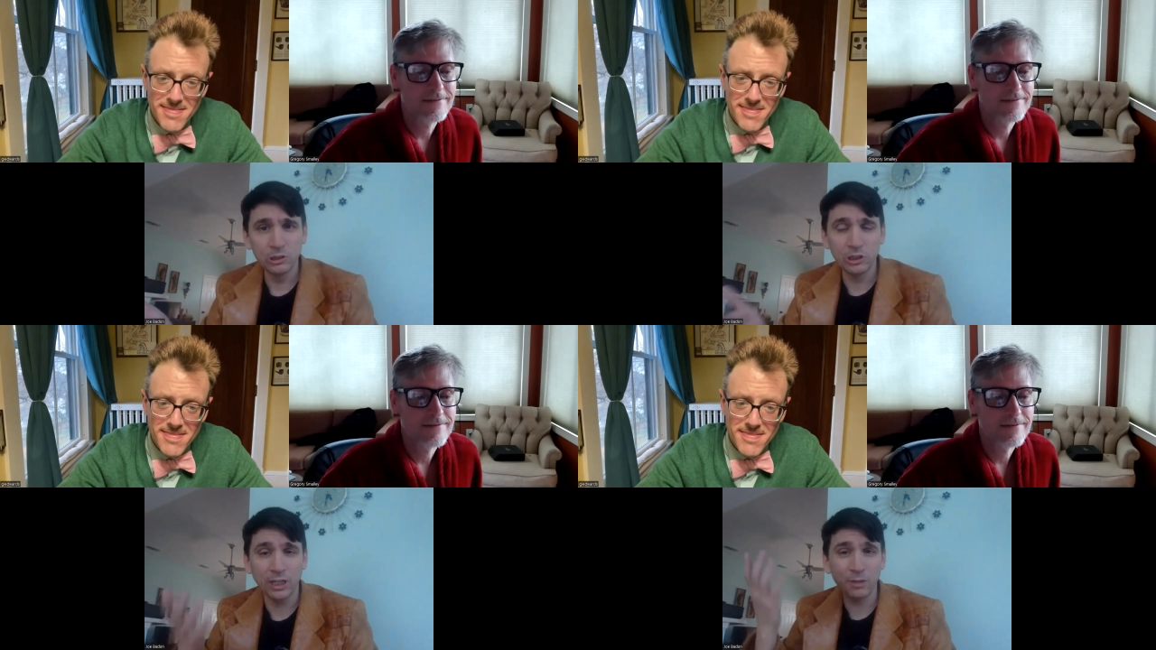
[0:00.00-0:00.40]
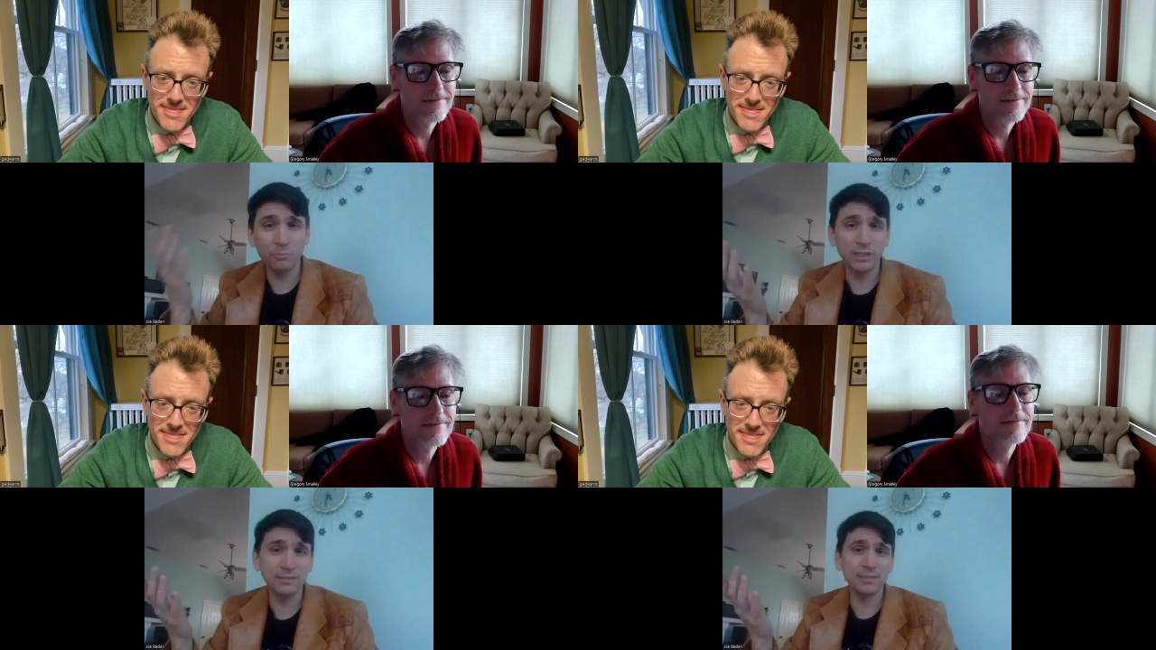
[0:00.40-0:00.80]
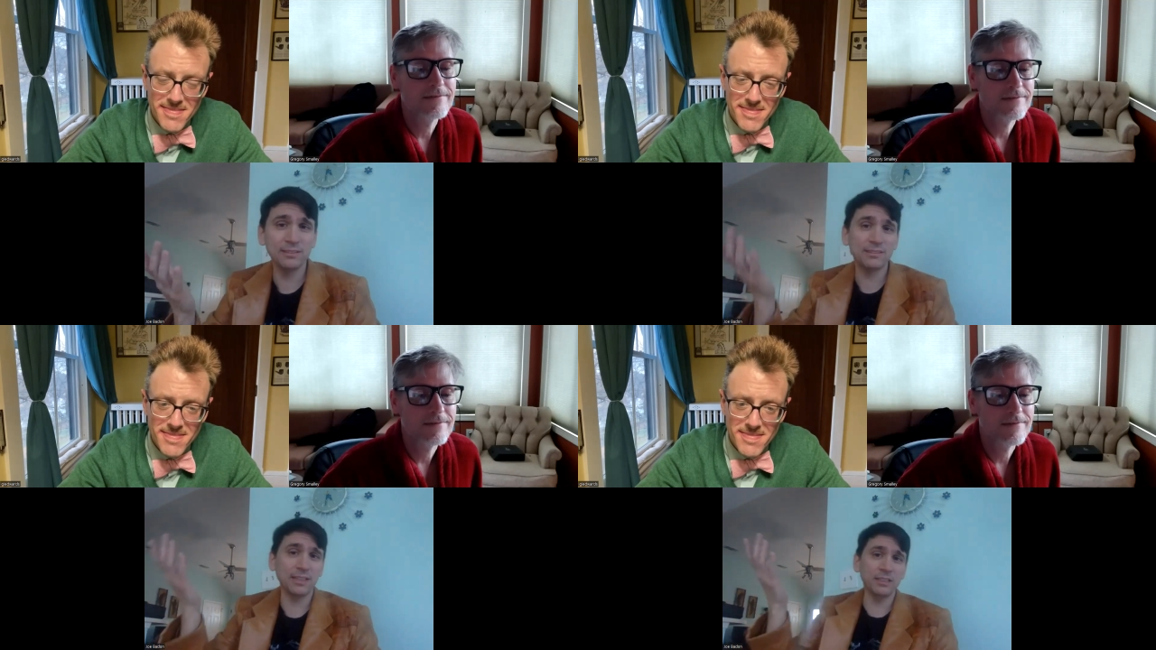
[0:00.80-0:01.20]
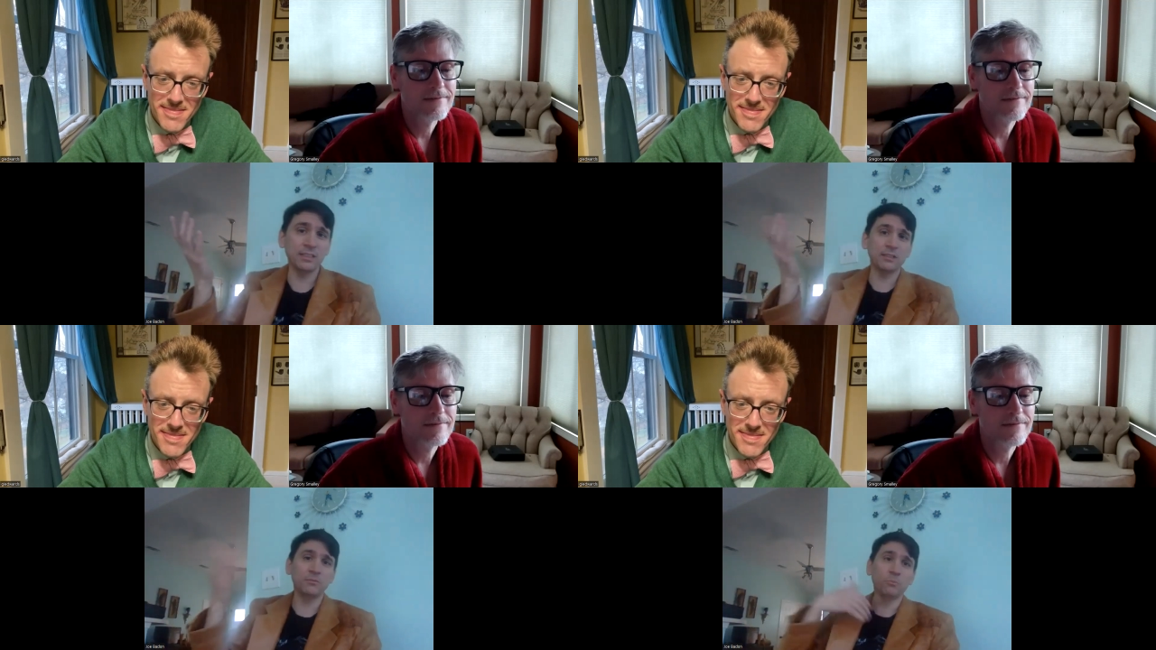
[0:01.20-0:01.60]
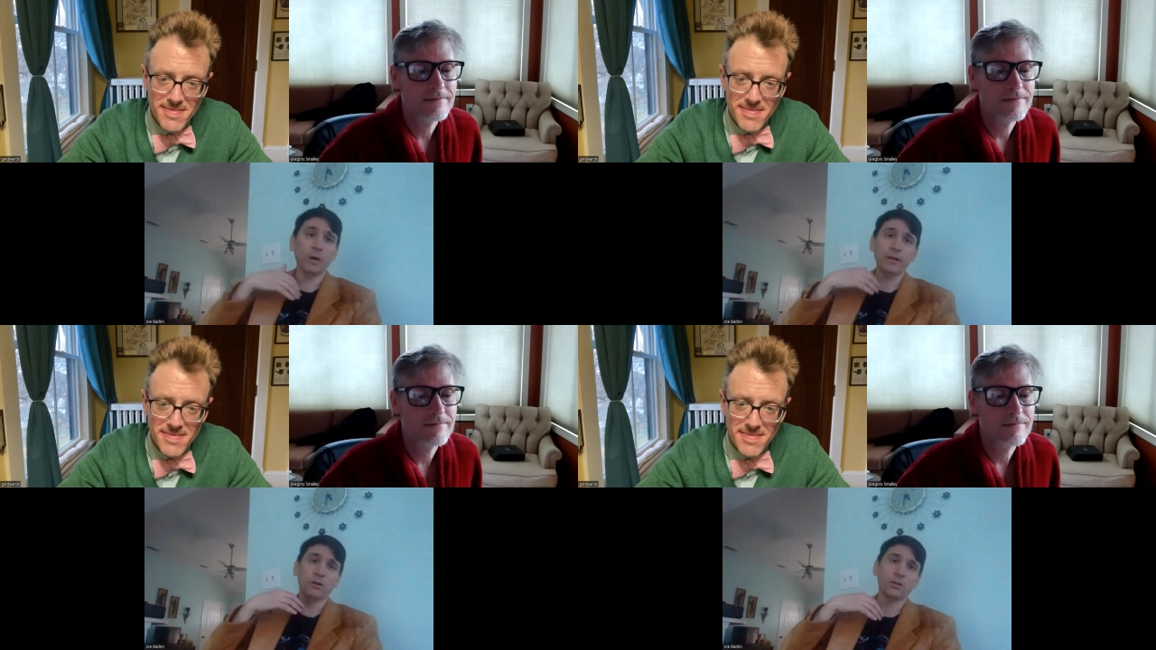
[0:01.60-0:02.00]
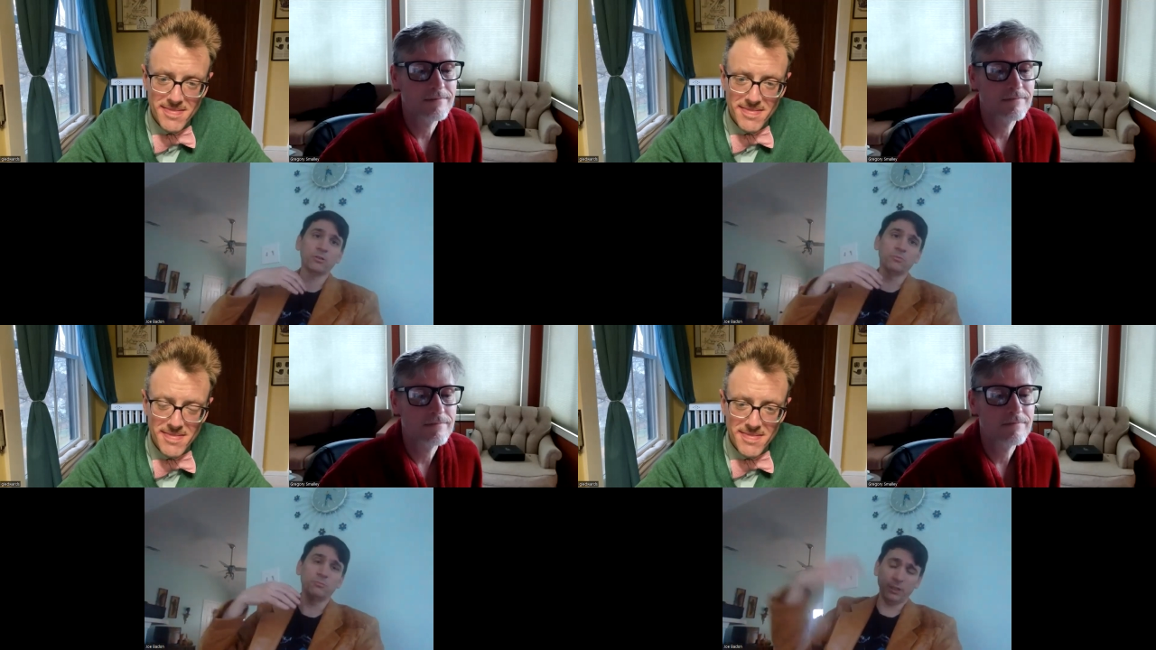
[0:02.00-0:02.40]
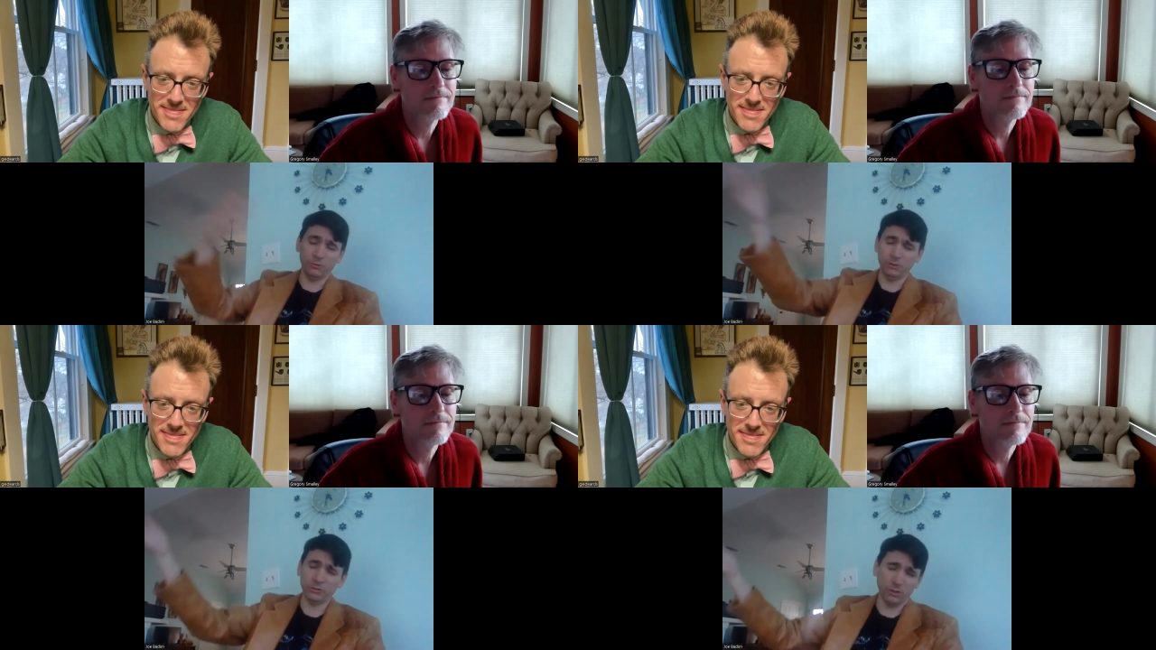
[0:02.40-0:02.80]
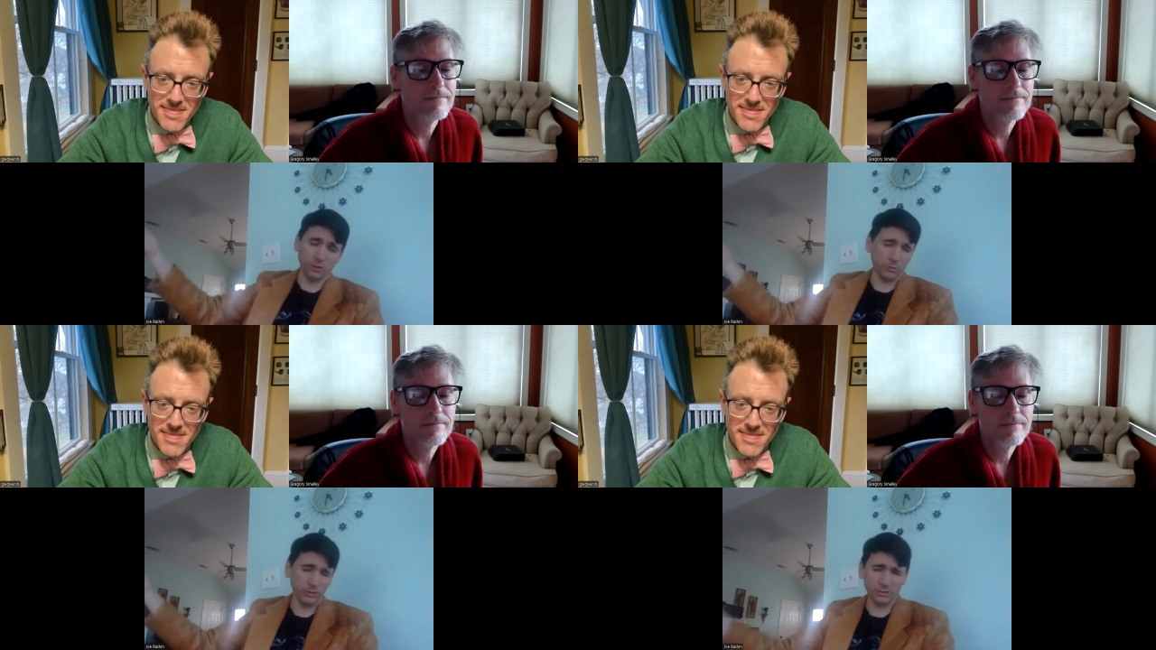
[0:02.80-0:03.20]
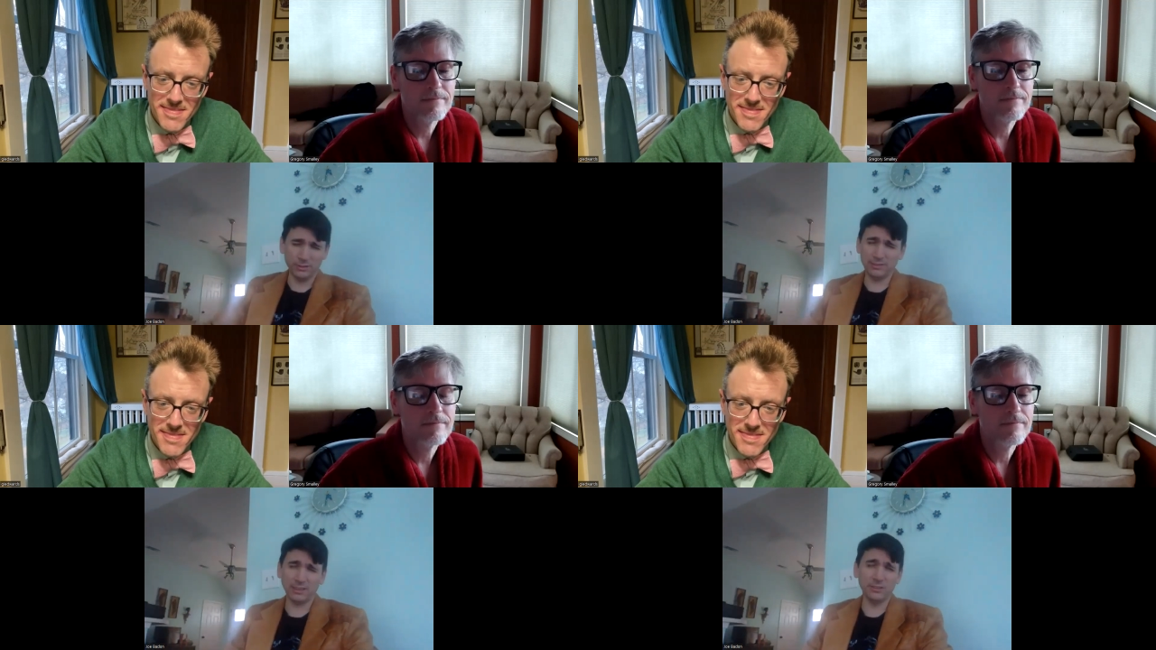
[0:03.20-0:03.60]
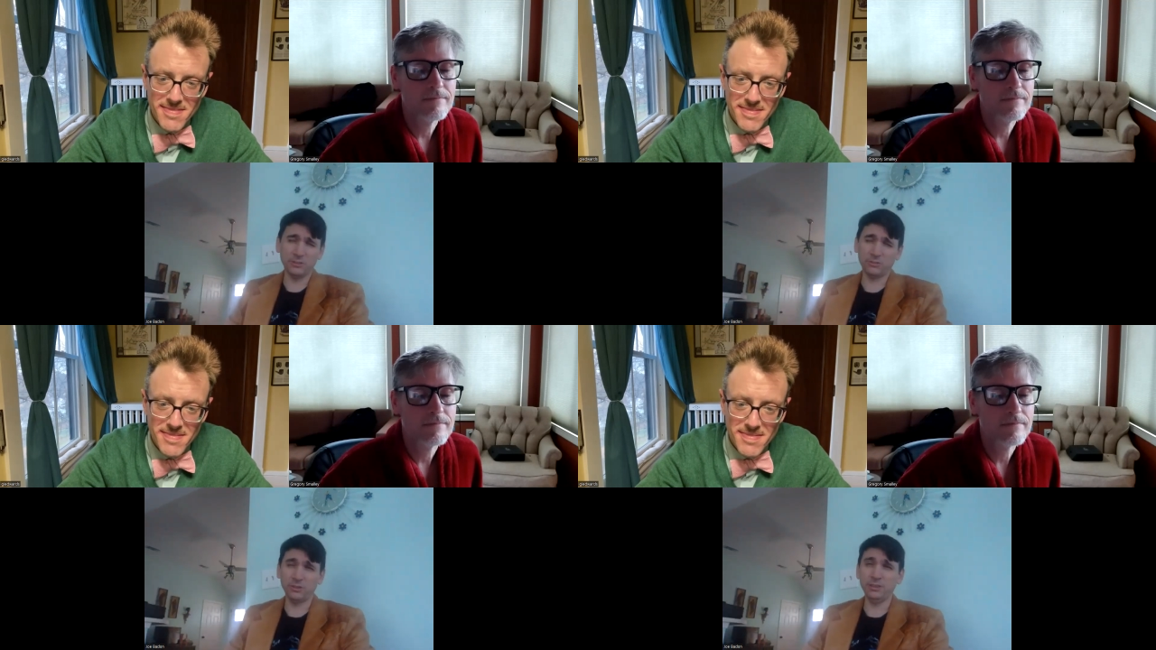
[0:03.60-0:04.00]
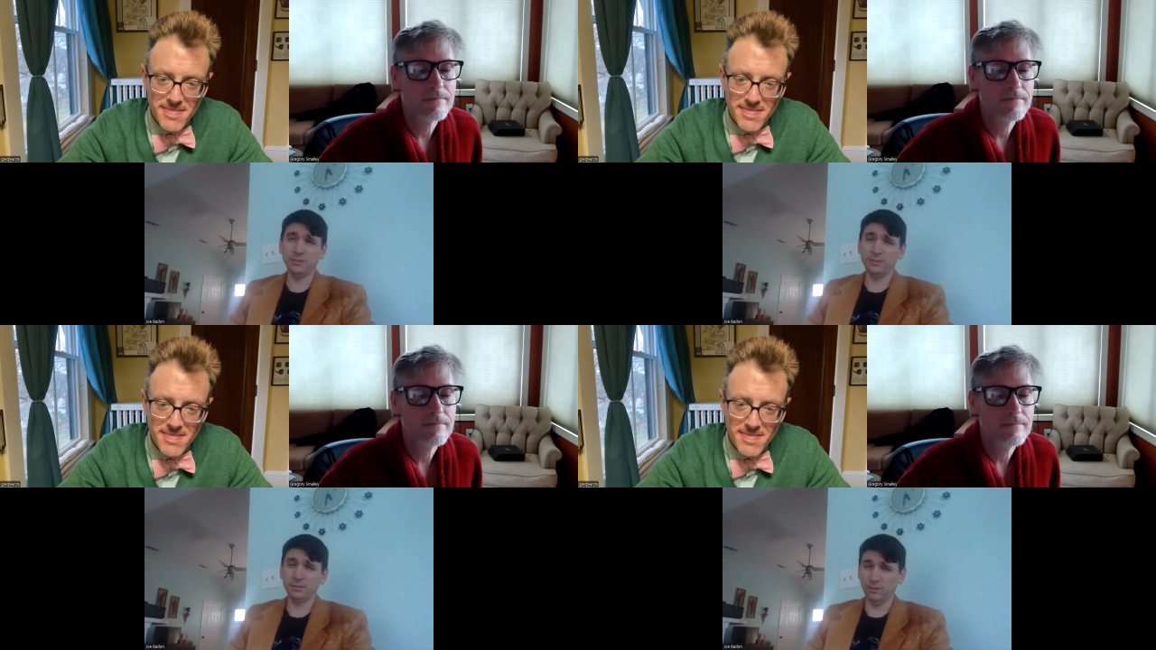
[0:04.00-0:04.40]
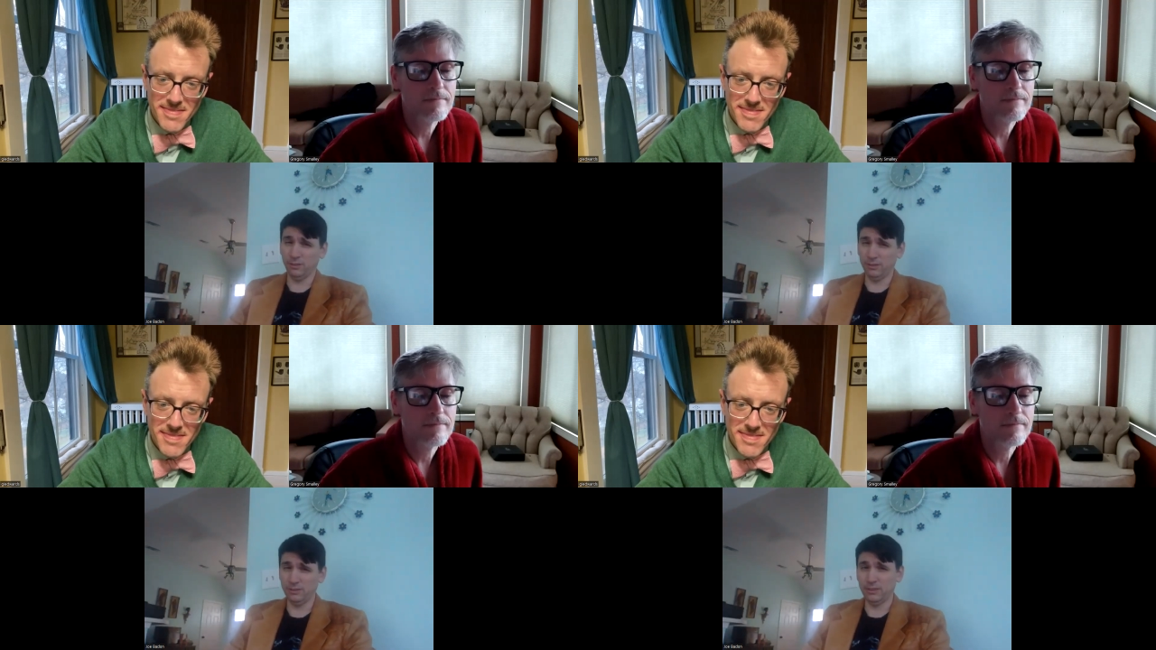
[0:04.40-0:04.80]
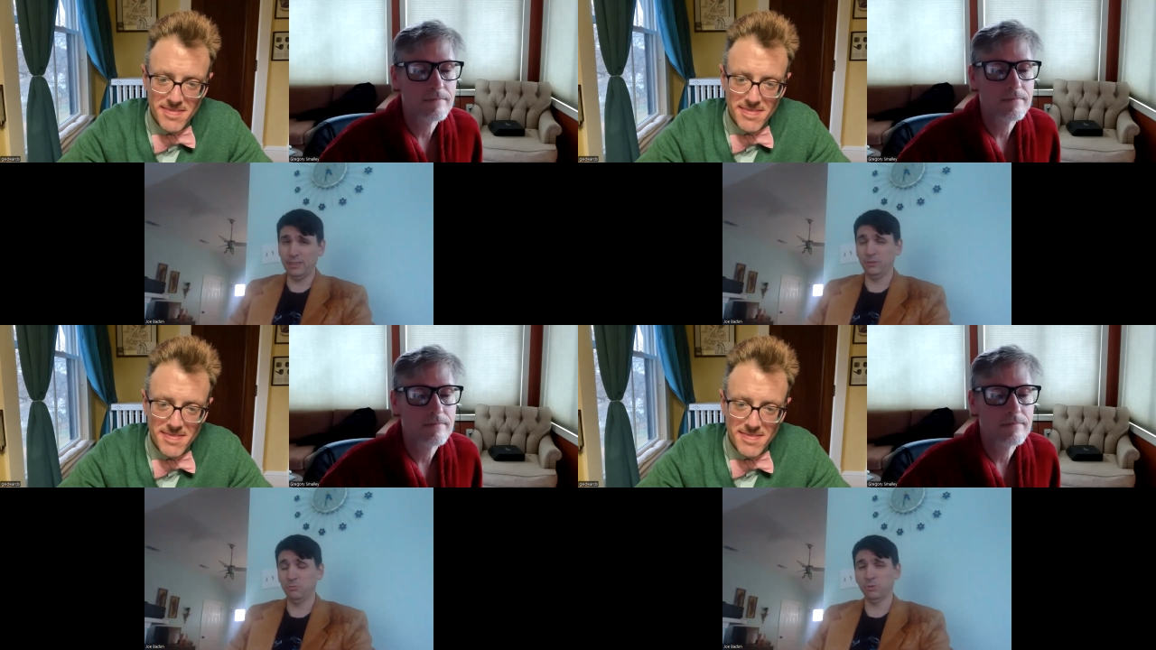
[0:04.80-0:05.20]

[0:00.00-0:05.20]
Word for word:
Speaker 1: job basically selling my art, my original artwork on the side of the street uh, in New